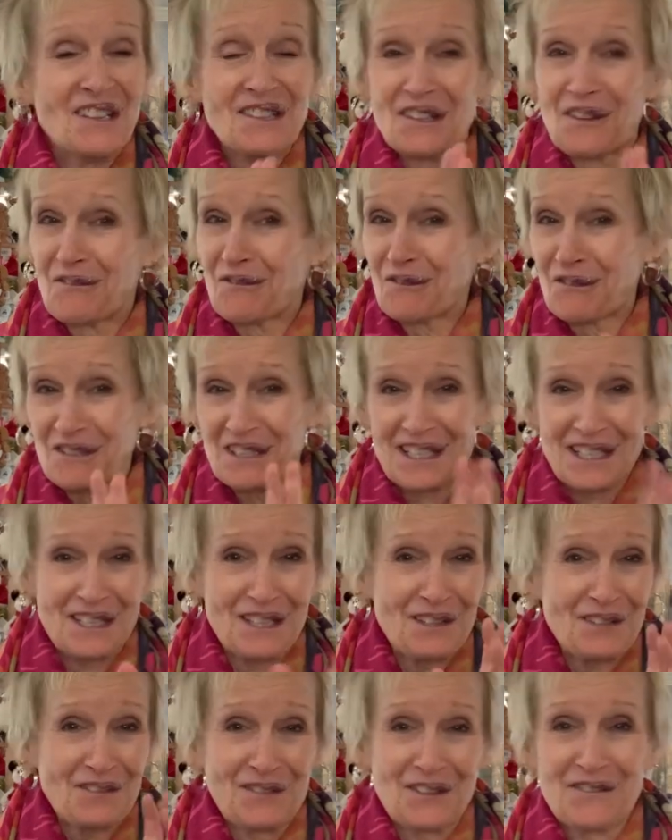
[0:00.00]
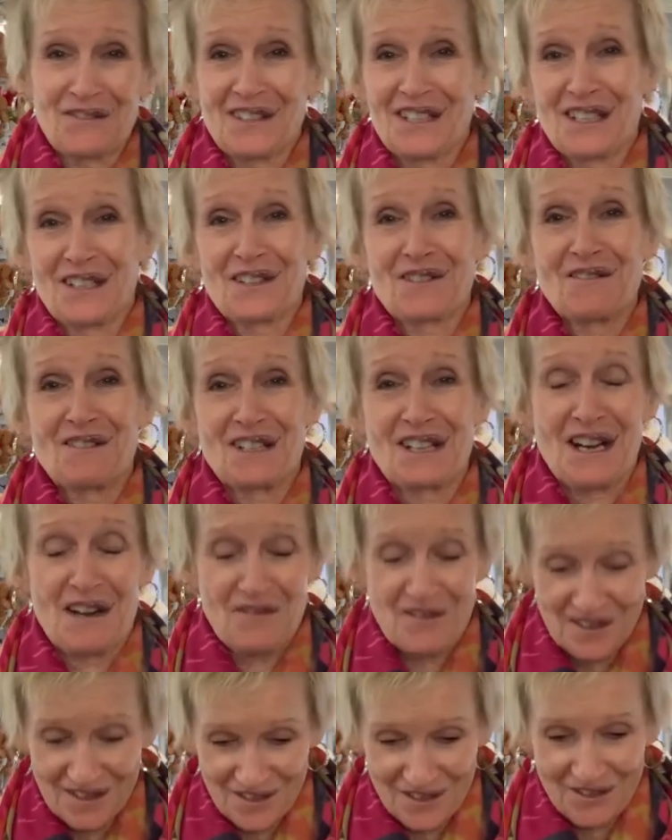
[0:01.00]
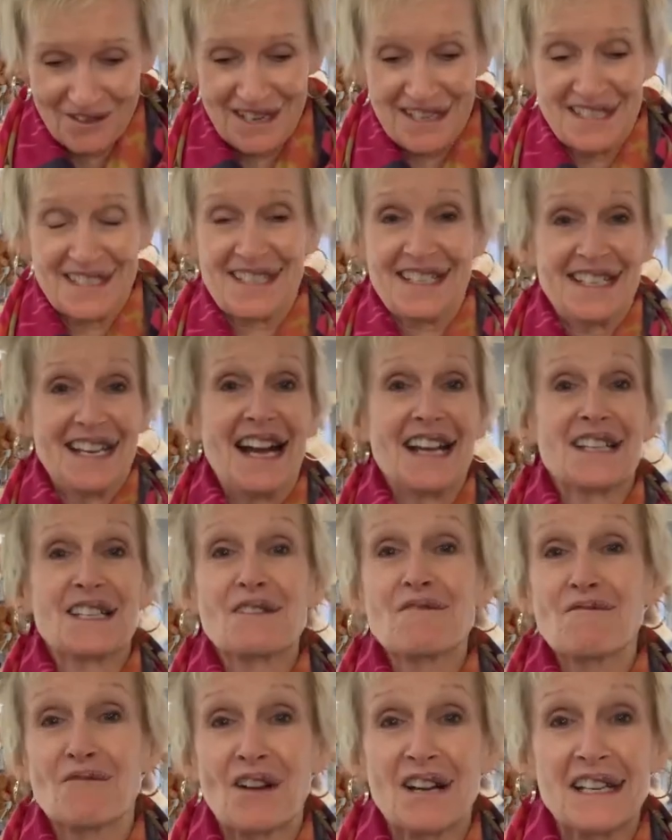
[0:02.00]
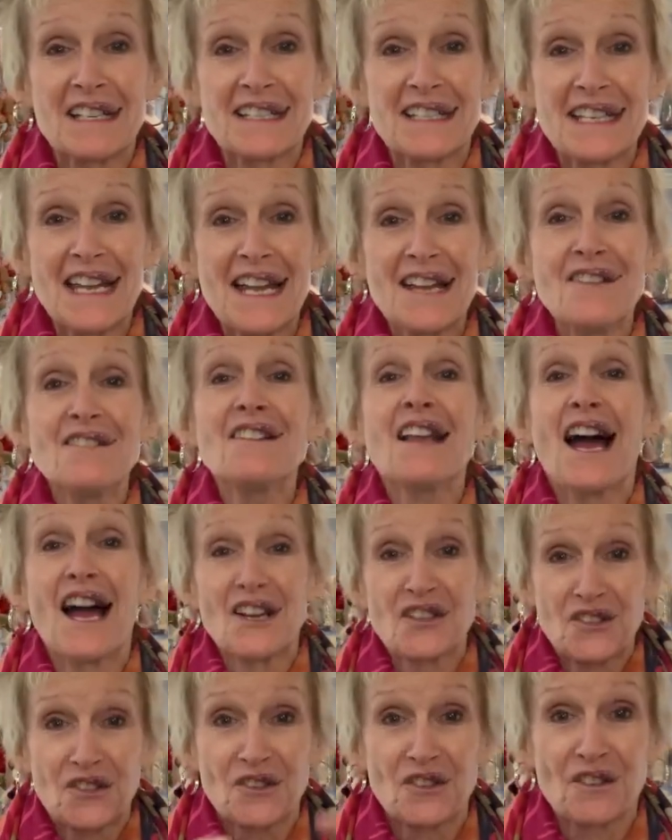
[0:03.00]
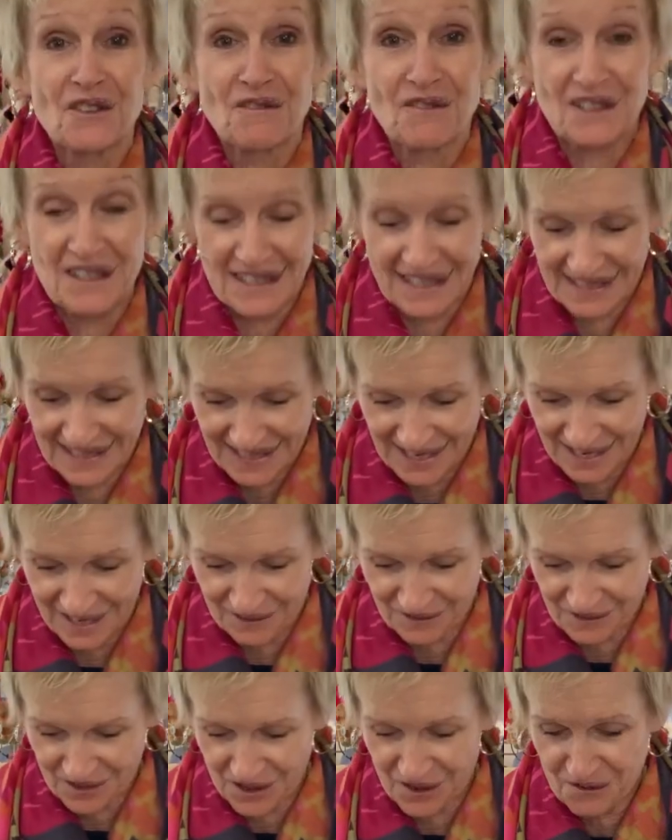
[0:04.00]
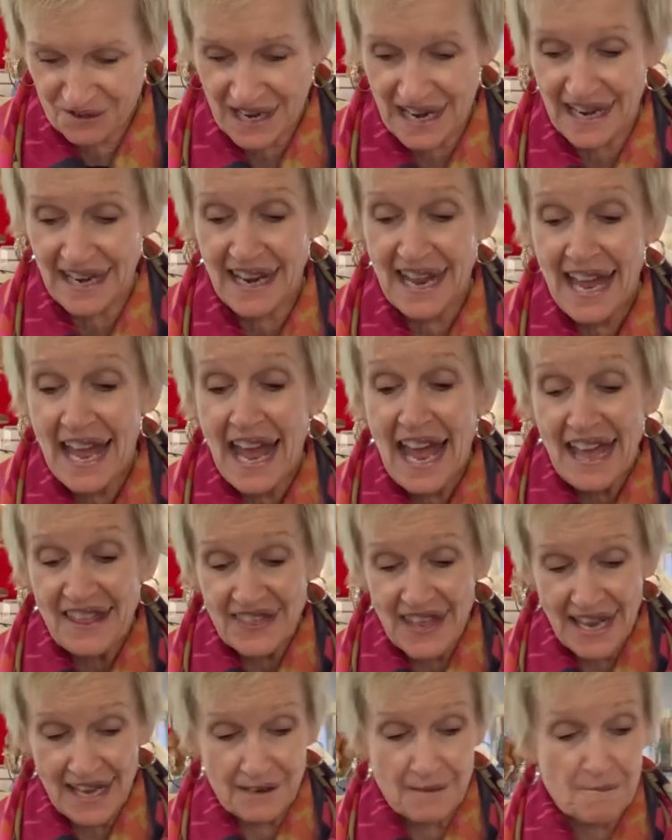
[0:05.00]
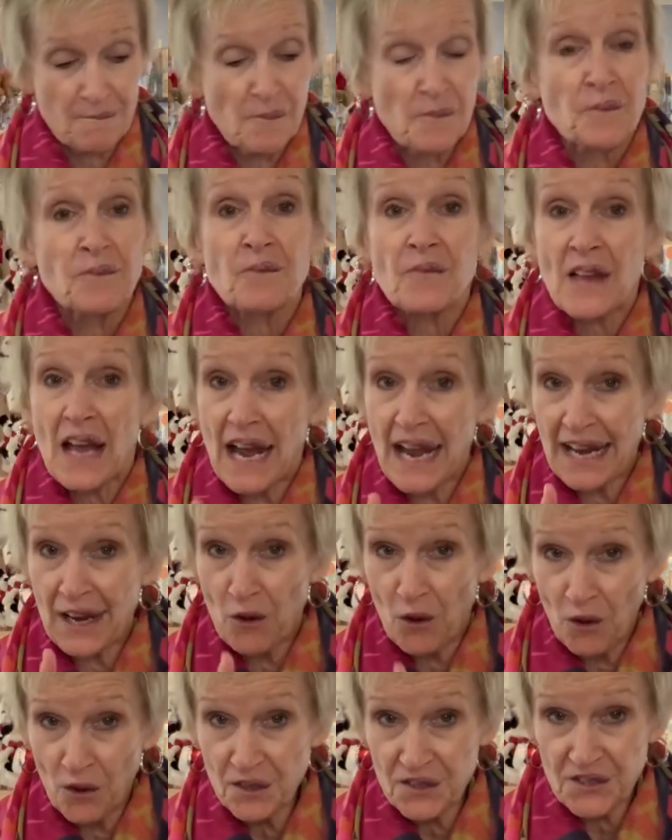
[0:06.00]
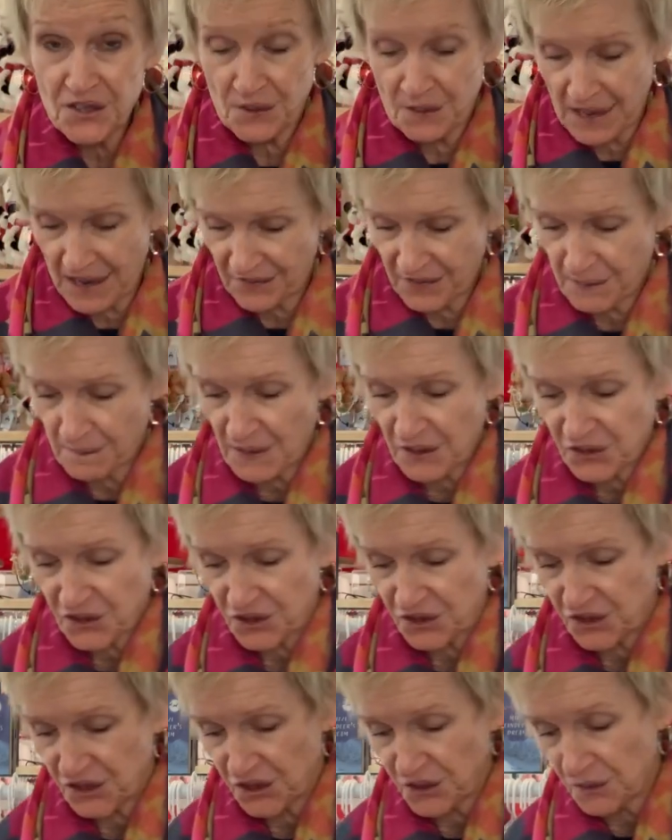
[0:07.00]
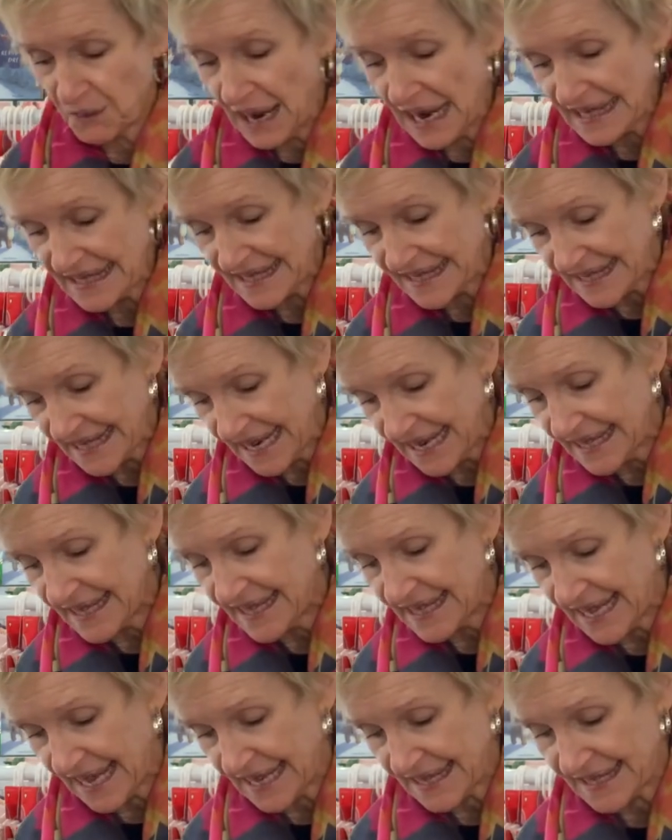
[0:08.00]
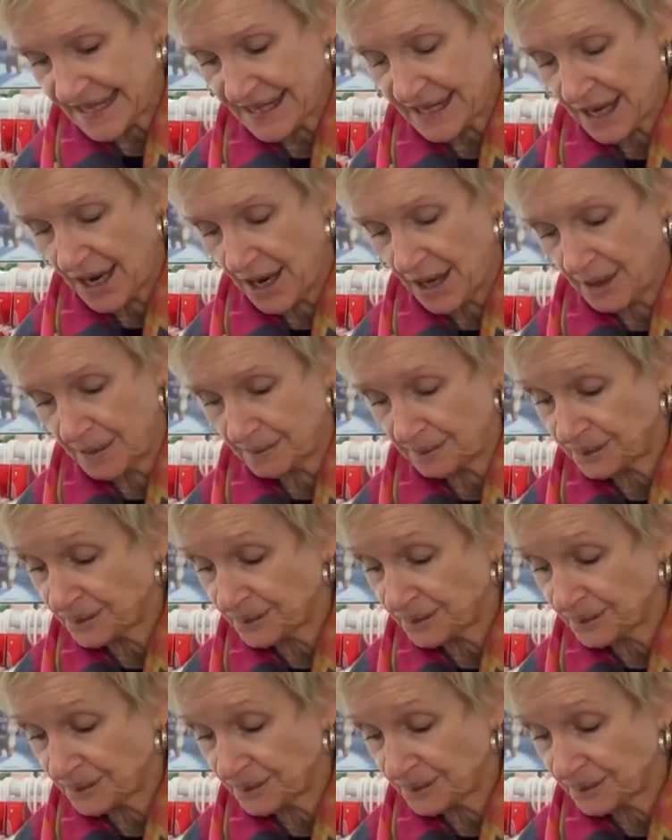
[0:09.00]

the 14th, 15th, whatever. Crazy. I didn't write it down. I should have written it down. Okay. Then I also have to mention to you, I said that um,